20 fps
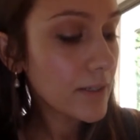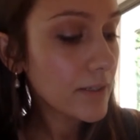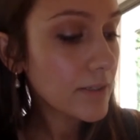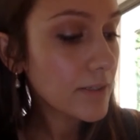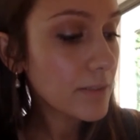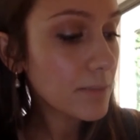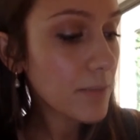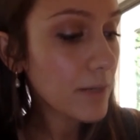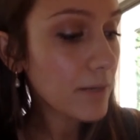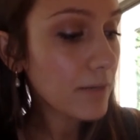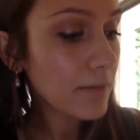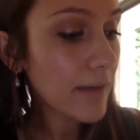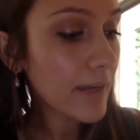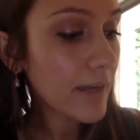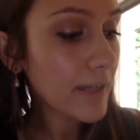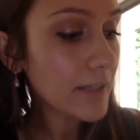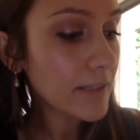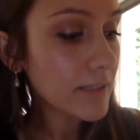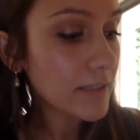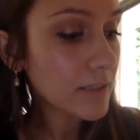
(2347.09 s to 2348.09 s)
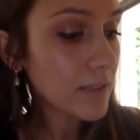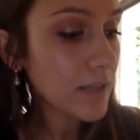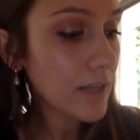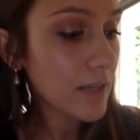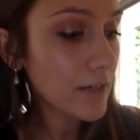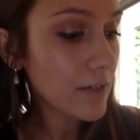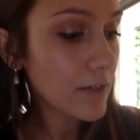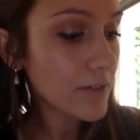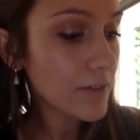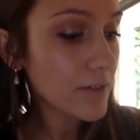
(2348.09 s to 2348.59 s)
To my right, a
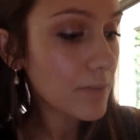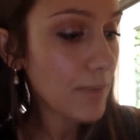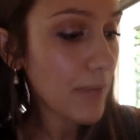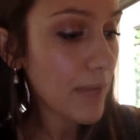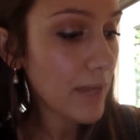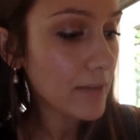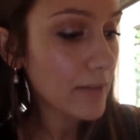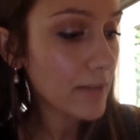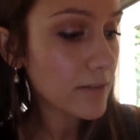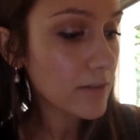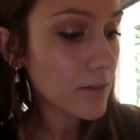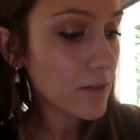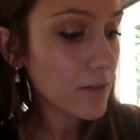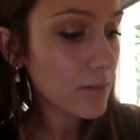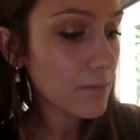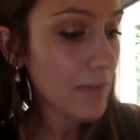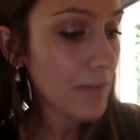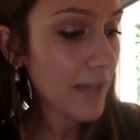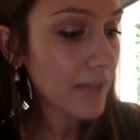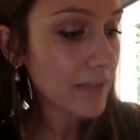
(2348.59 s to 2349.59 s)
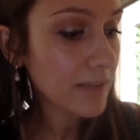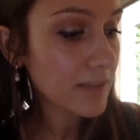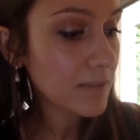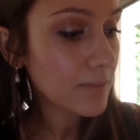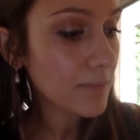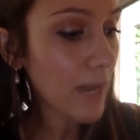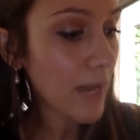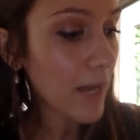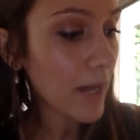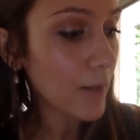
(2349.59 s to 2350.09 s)
nurse bends her mask's
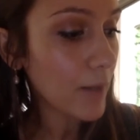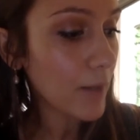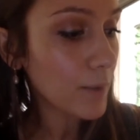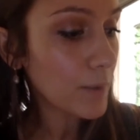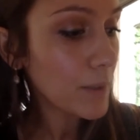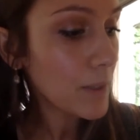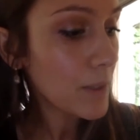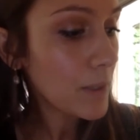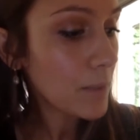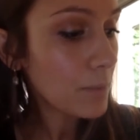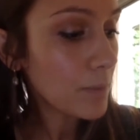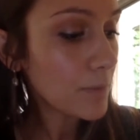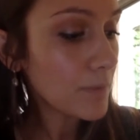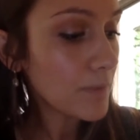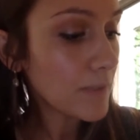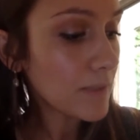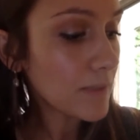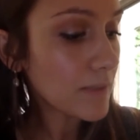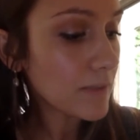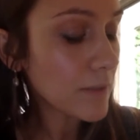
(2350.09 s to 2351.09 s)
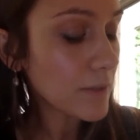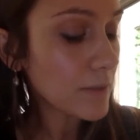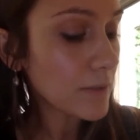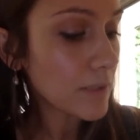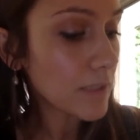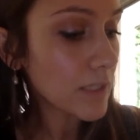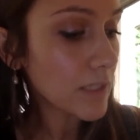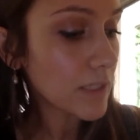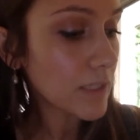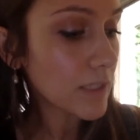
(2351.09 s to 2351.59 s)
bow, moving
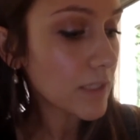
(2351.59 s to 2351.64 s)
slowly.